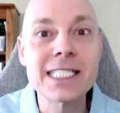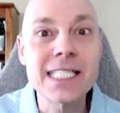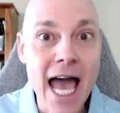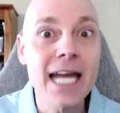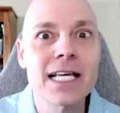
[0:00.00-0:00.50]

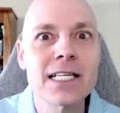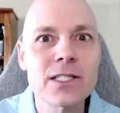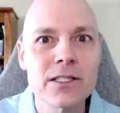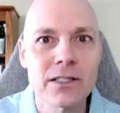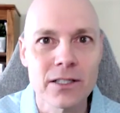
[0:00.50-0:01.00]

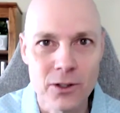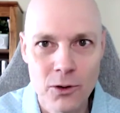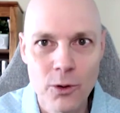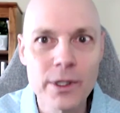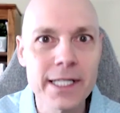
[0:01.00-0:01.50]
status
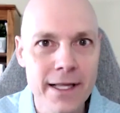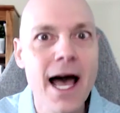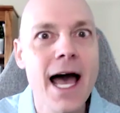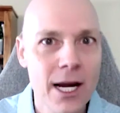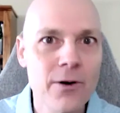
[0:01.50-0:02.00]
according to
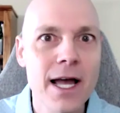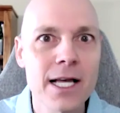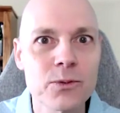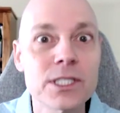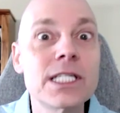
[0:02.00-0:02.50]

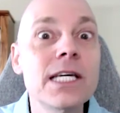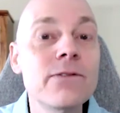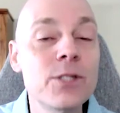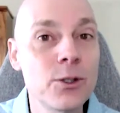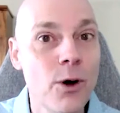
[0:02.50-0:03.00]
IRS, which
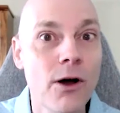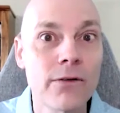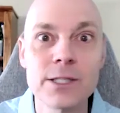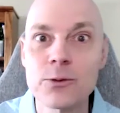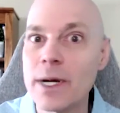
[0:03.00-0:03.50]
gives you all
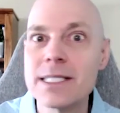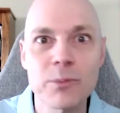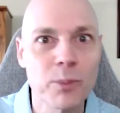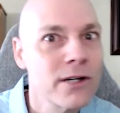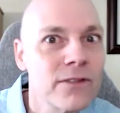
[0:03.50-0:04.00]
these rights
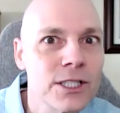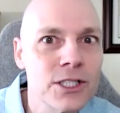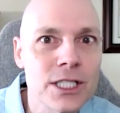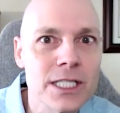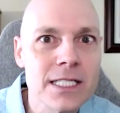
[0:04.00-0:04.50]
and
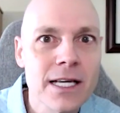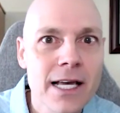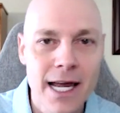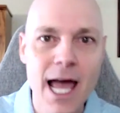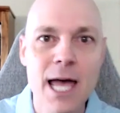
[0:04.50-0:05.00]
privileges.
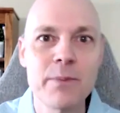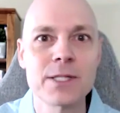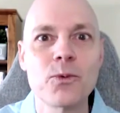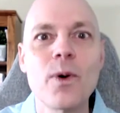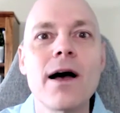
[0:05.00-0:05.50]
And I am
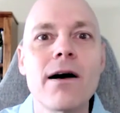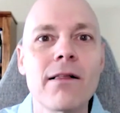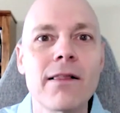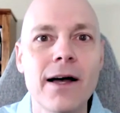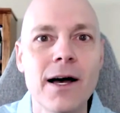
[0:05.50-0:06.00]
as
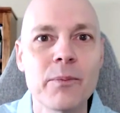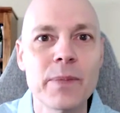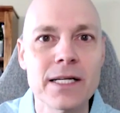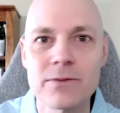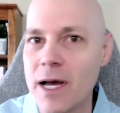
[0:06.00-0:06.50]
well,
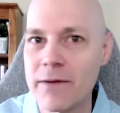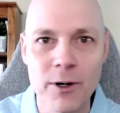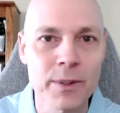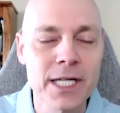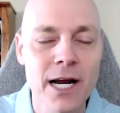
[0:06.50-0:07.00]
because after
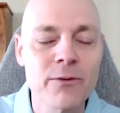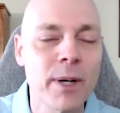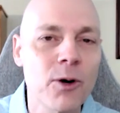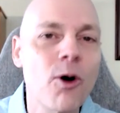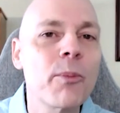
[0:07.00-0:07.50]
I retired from
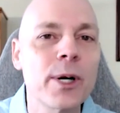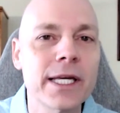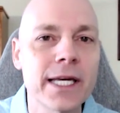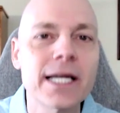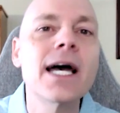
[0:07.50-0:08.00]
my corporate
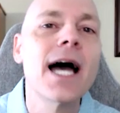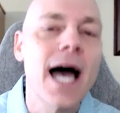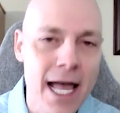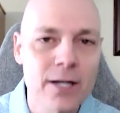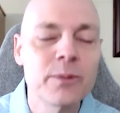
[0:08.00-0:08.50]
gig,
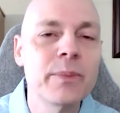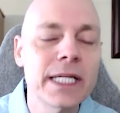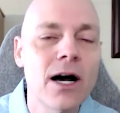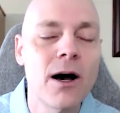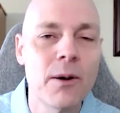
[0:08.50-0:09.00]
I could
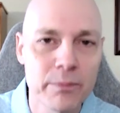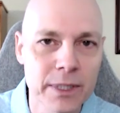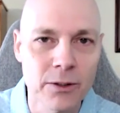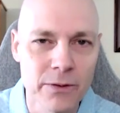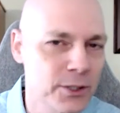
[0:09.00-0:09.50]
become,
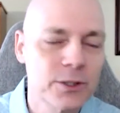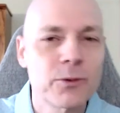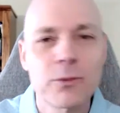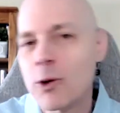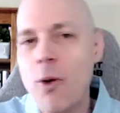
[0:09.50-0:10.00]
there's
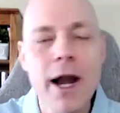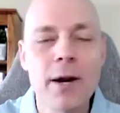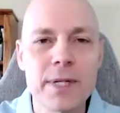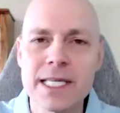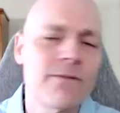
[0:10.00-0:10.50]

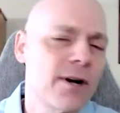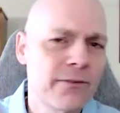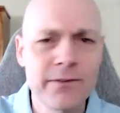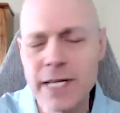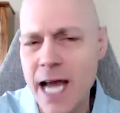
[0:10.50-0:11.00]
requirements,
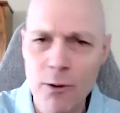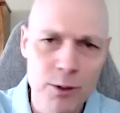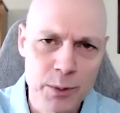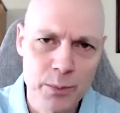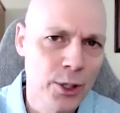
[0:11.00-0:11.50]
750
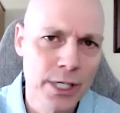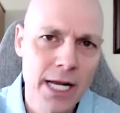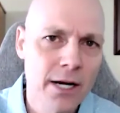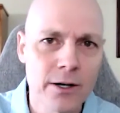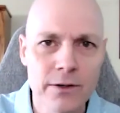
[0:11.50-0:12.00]
hours per
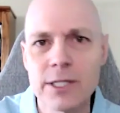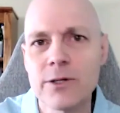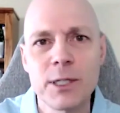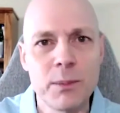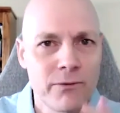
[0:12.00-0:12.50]
year that you
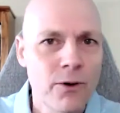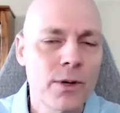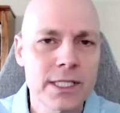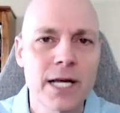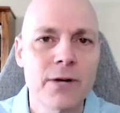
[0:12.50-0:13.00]
need to be
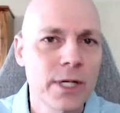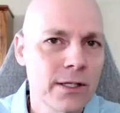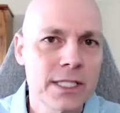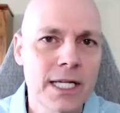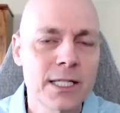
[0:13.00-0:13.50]
focused on real
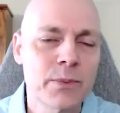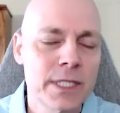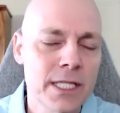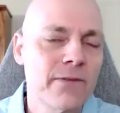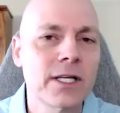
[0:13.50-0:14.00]
estate
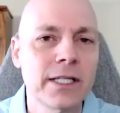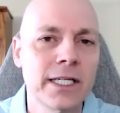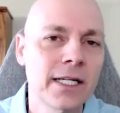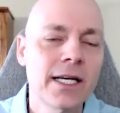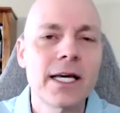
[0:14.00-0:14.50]

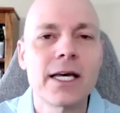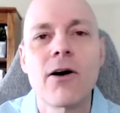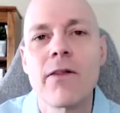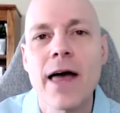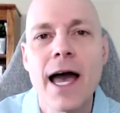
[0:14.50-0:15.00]
specifically and
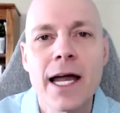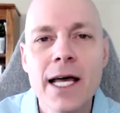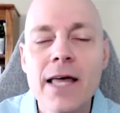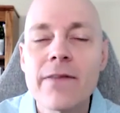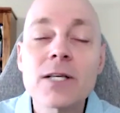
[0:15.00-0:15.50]
all that.
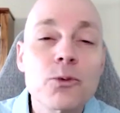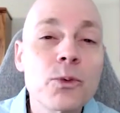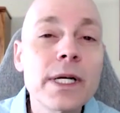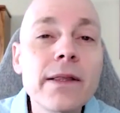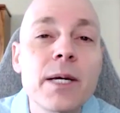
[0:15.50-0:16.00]
That's
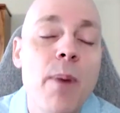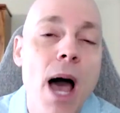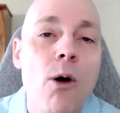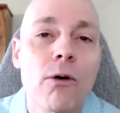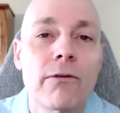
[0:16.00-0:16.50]
really
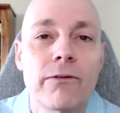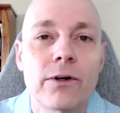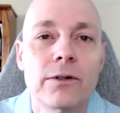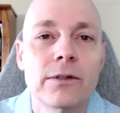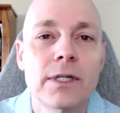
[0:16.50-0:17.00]

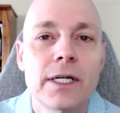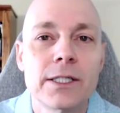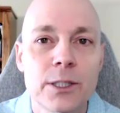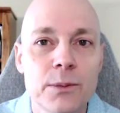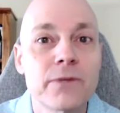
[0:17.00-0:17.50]
powerful in
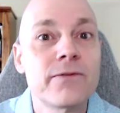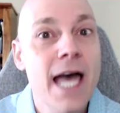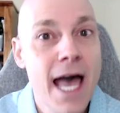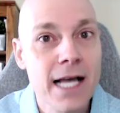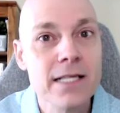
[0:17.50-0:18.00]
terms of
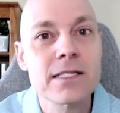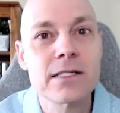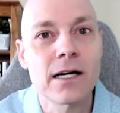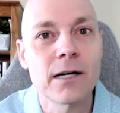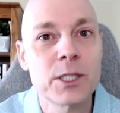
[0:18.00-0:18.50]
tax
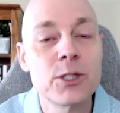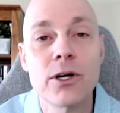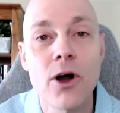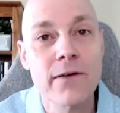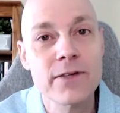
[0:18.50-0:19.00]
because you
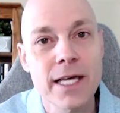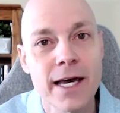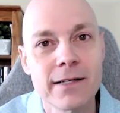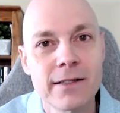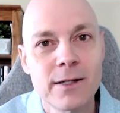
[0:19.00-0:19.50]
can
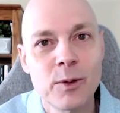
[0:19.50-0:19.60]
offset